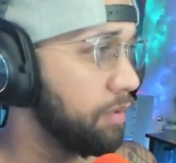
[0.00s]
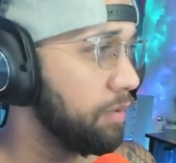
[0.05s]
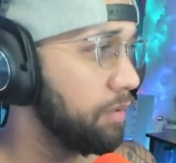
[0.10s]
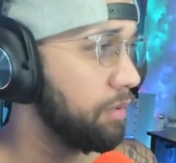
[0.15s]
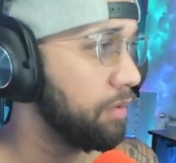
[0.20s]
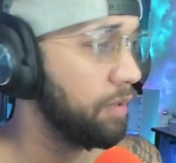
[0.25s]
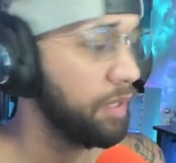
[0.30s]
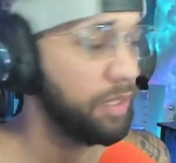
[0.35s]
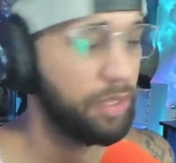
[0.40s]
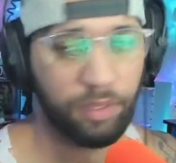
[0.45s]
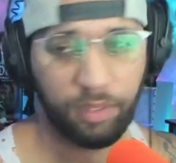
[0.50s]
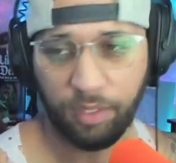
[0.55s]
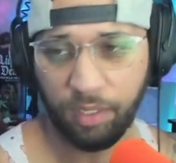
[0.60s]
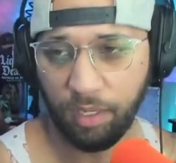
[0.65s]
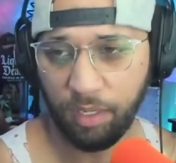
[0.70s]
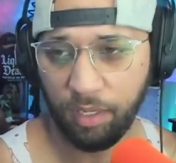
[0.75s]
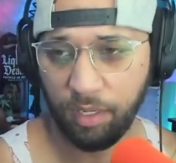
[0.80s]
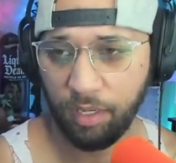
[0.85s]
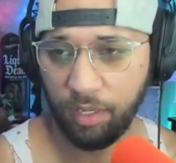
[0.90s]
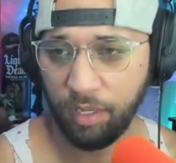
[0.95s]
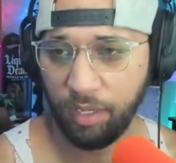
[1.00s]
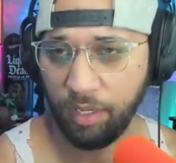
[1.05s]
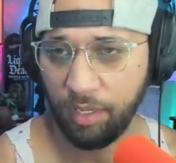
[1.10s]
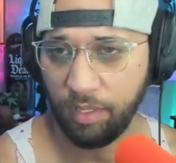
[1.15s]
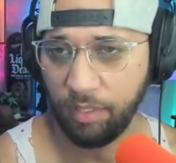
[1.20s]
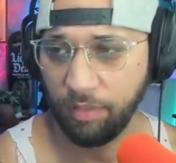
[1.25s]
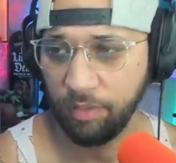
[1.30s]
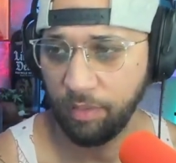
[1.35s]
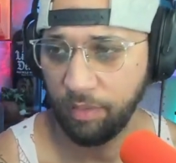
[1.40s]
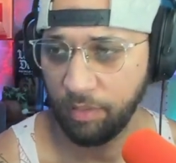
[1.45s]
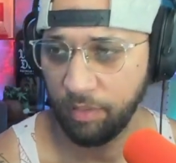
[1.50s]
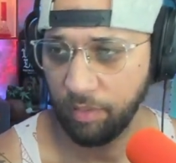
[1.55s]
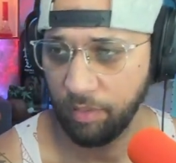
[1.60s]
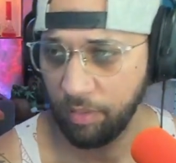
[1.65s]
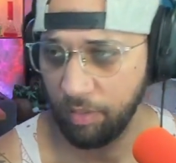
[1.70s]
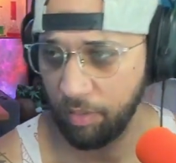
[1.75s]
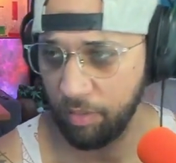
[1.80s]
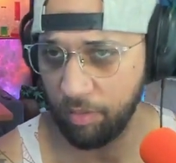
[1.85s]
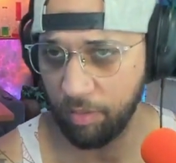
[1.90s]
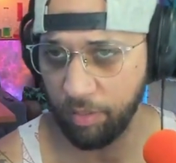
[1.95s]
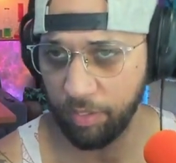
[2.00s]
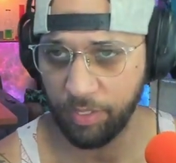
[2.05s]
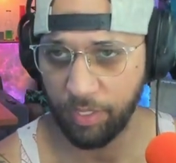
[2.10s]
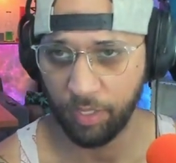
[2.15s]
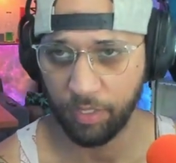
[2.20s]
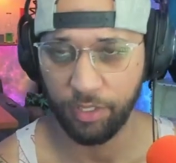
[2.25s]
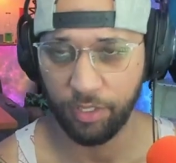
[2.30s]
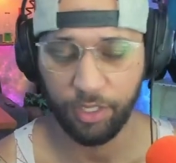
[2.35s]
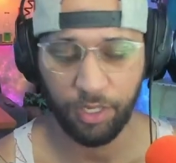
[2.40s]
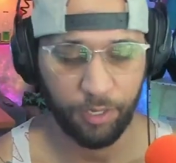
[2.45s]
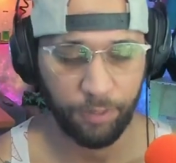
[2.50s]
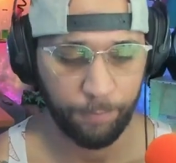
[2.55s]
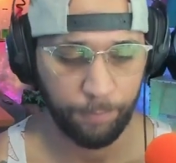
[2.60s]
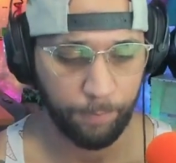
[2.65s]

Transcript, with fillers: What the hell? Hold on a second, chat.